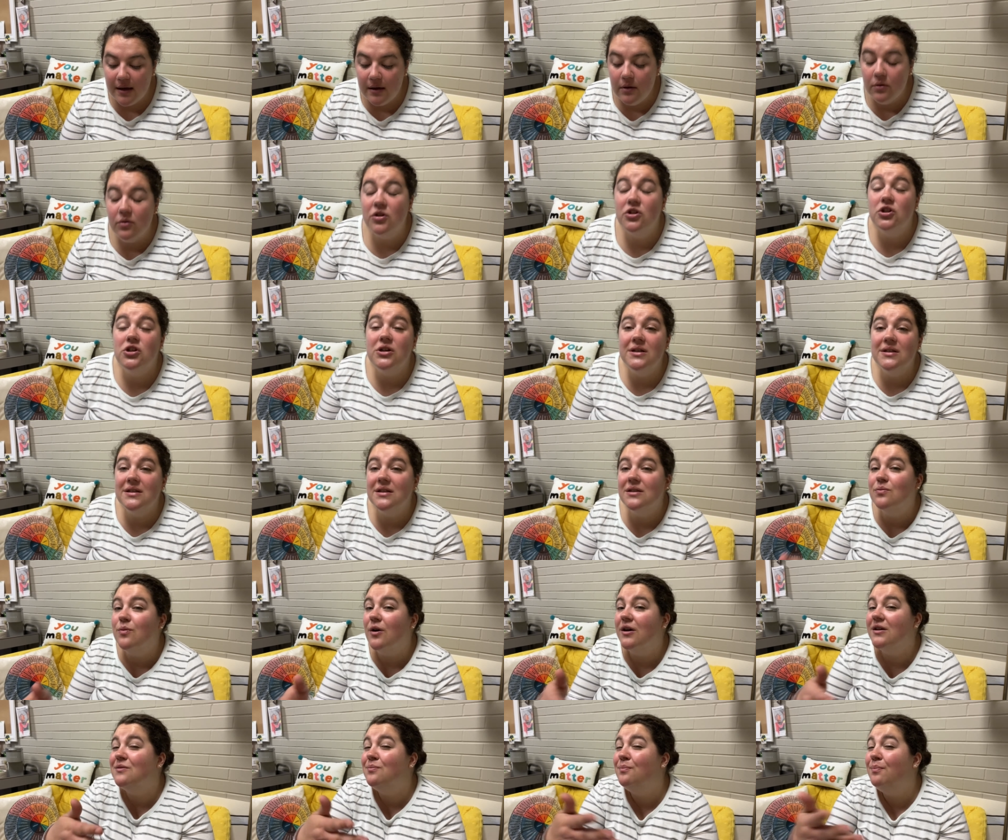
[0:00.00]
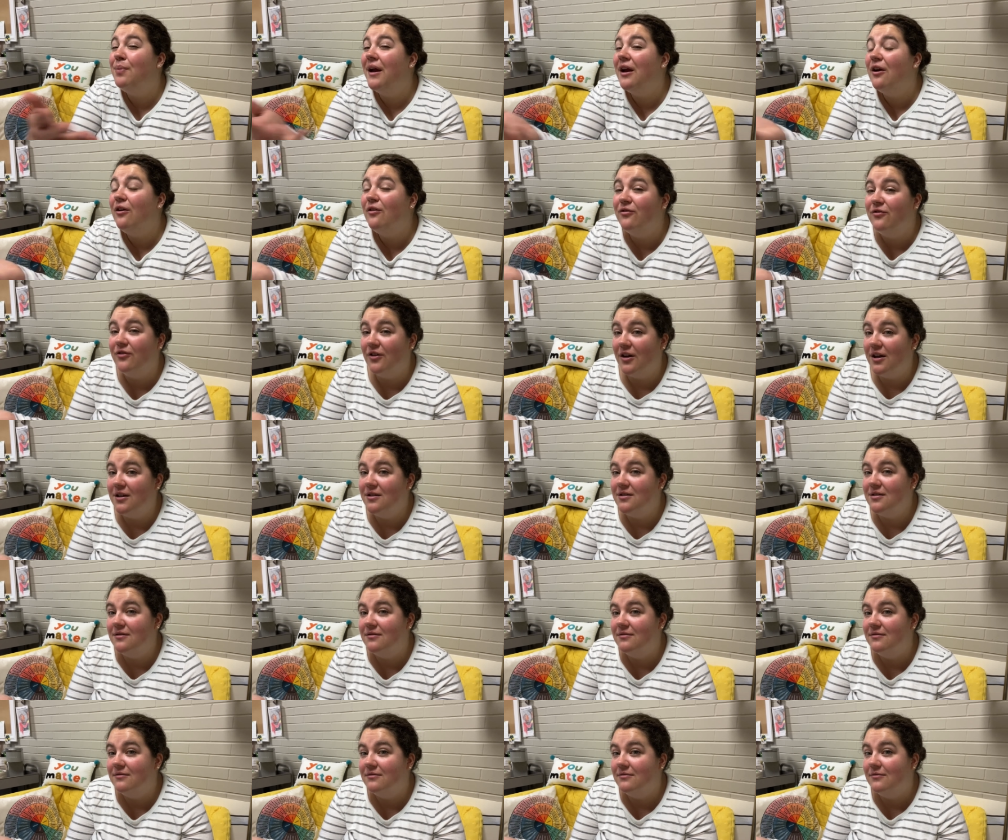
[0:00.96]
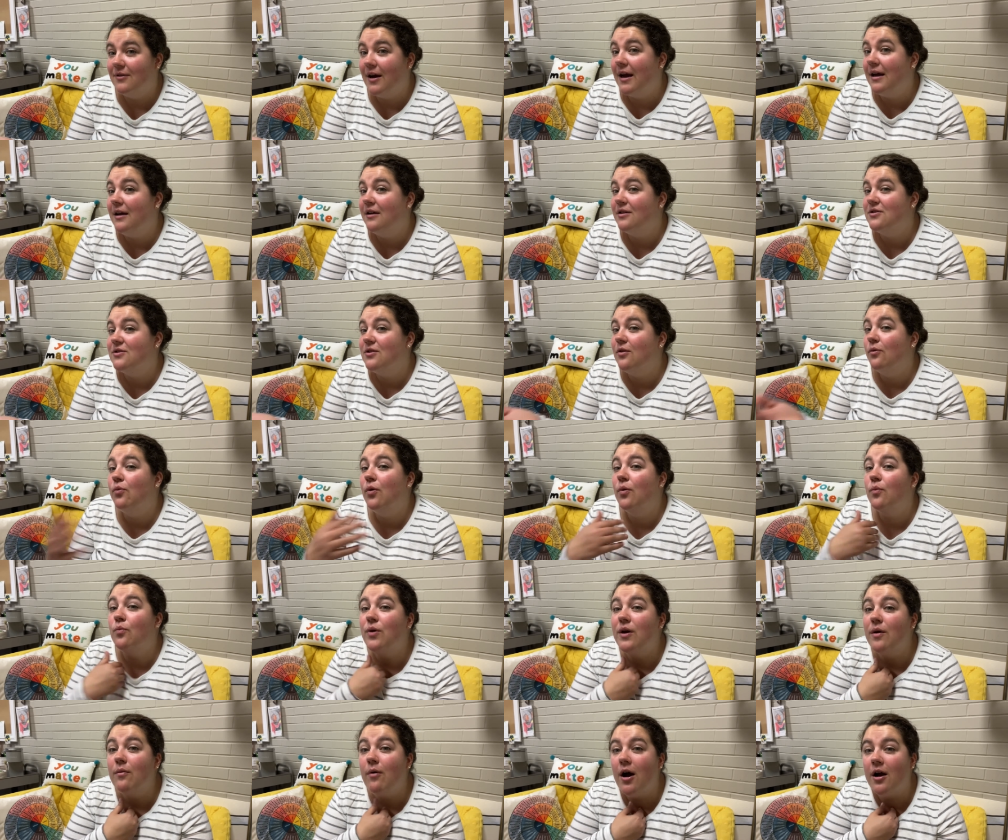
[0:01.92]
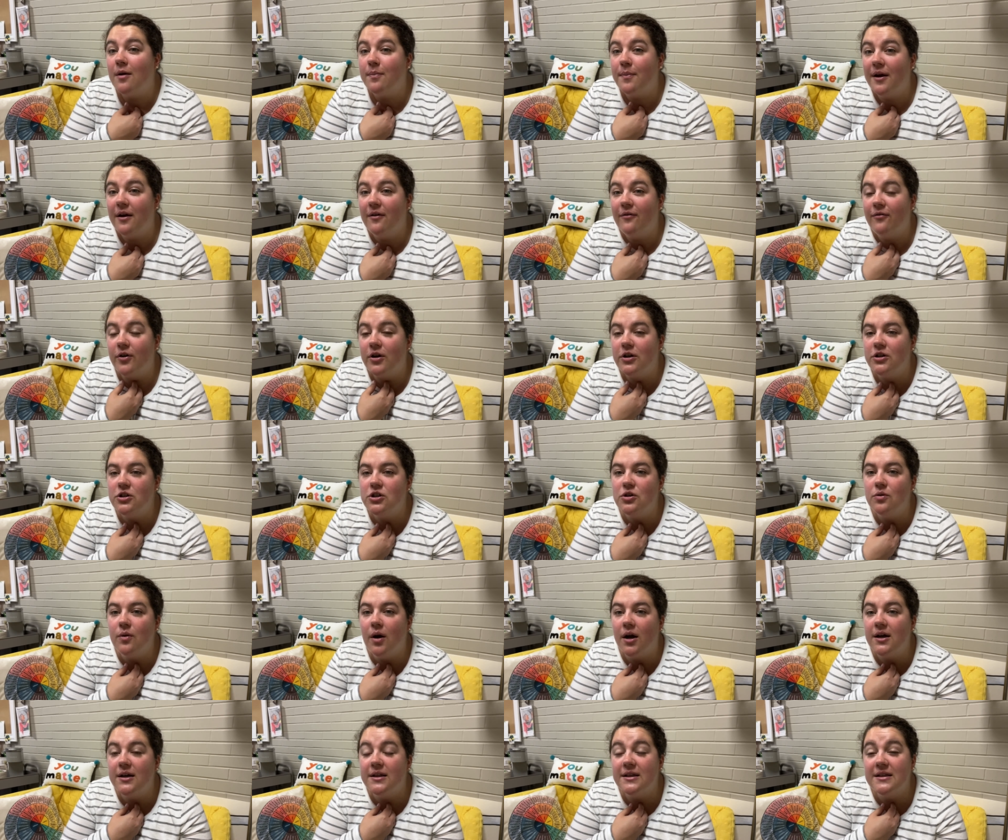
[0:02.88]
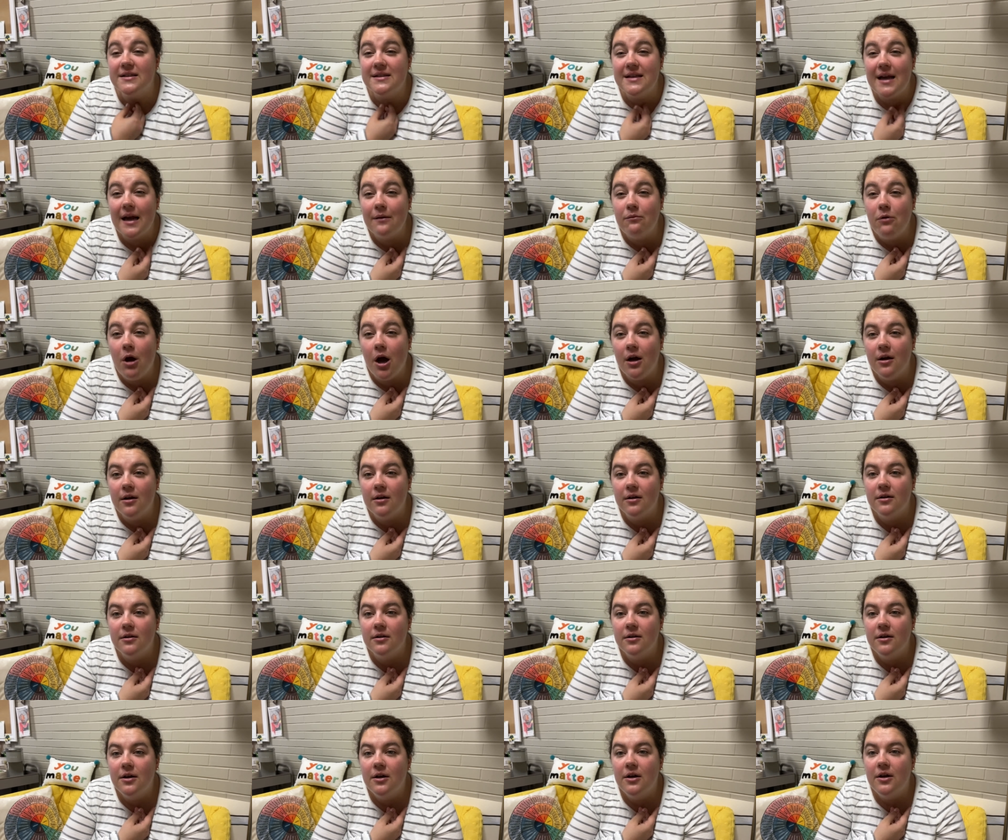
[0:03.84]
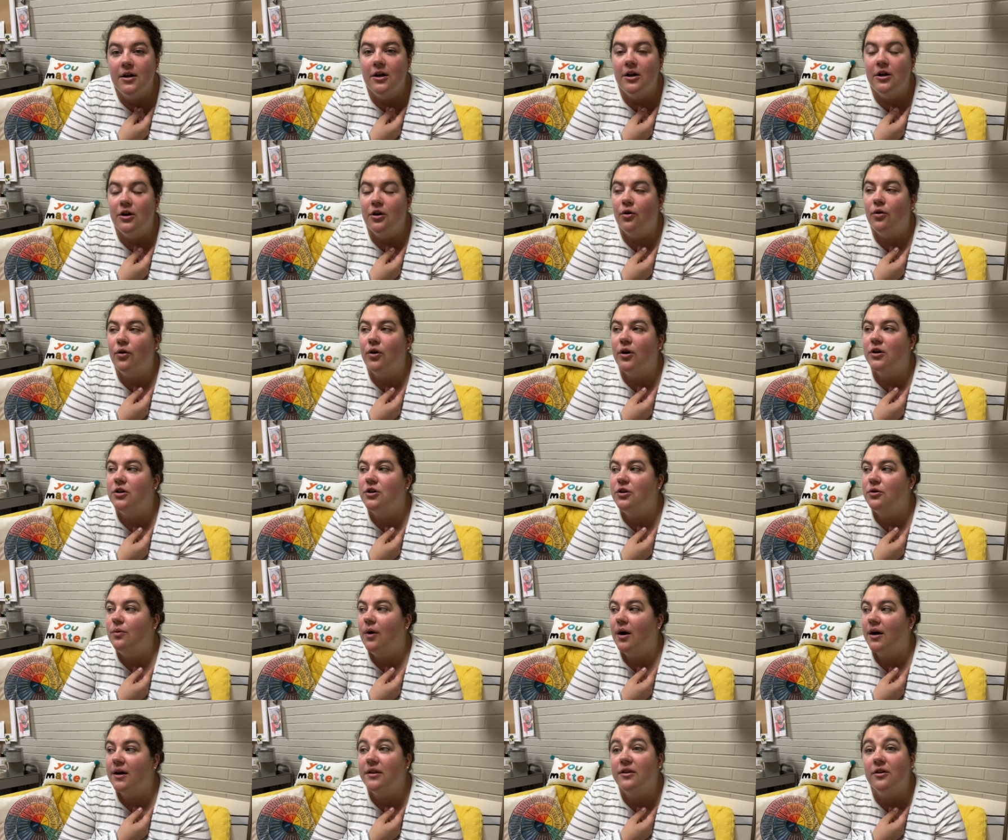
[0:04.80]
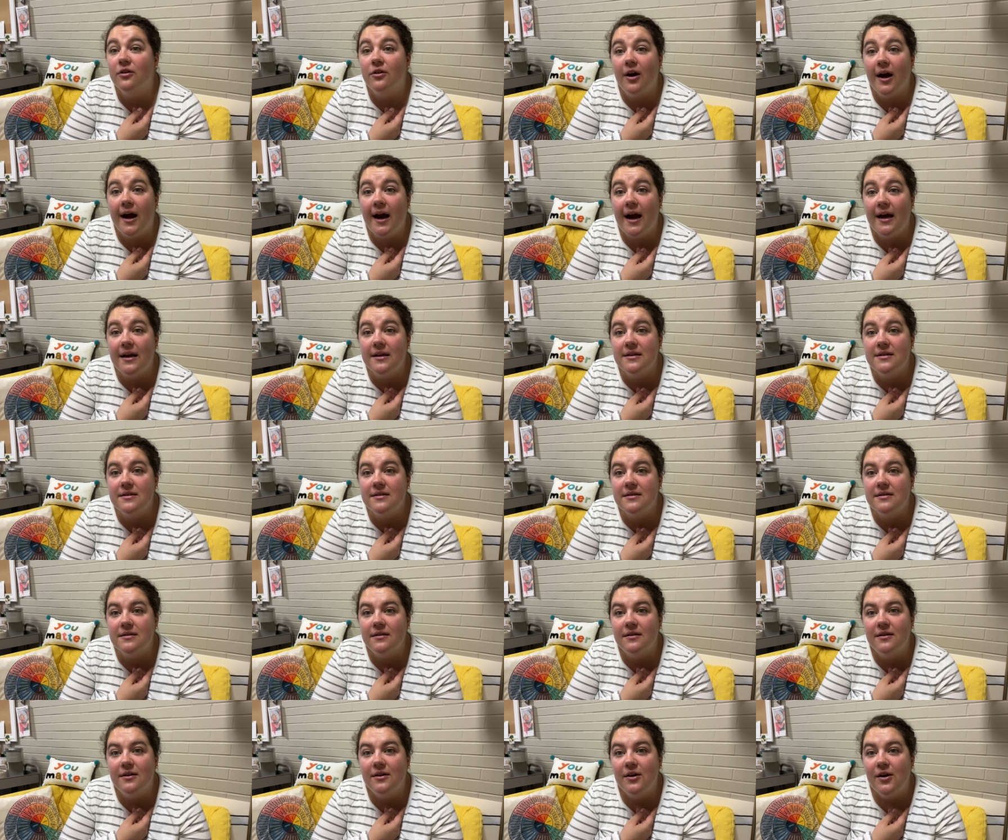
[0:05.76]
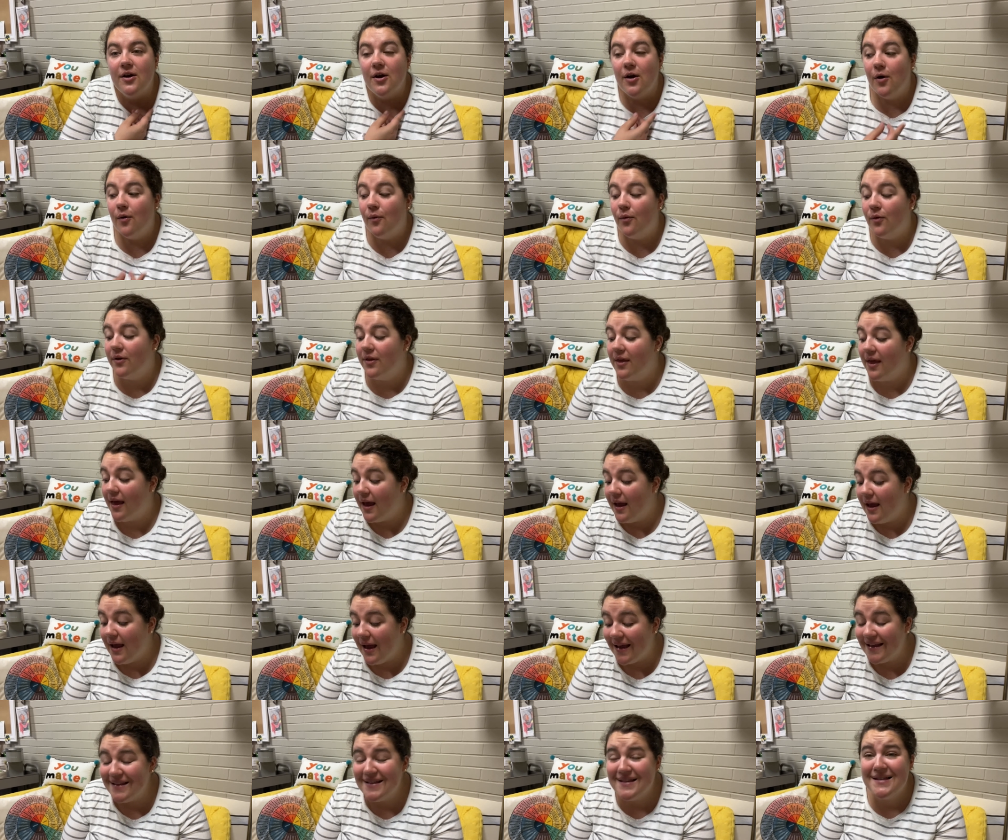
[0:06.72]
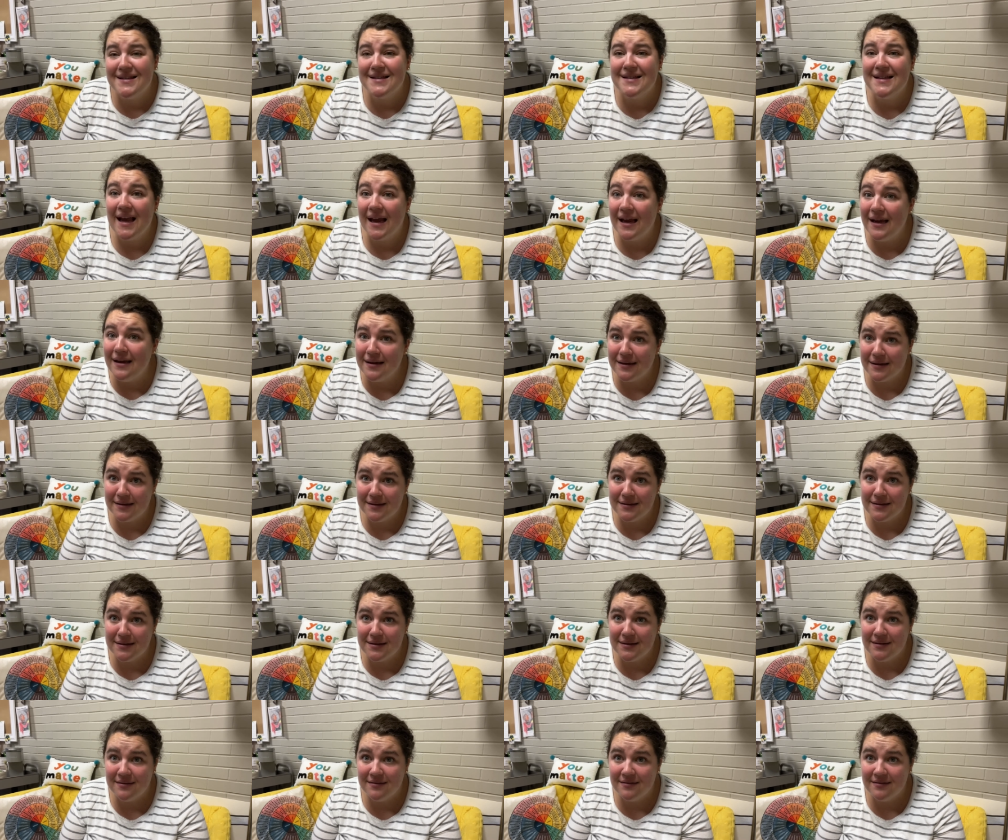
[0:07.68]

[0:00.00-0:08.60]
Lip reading: Jesus walked barefoot, right? So when we walk barefoot, do you walk on the sidewalk or do you walk in the grass? Well, they had sand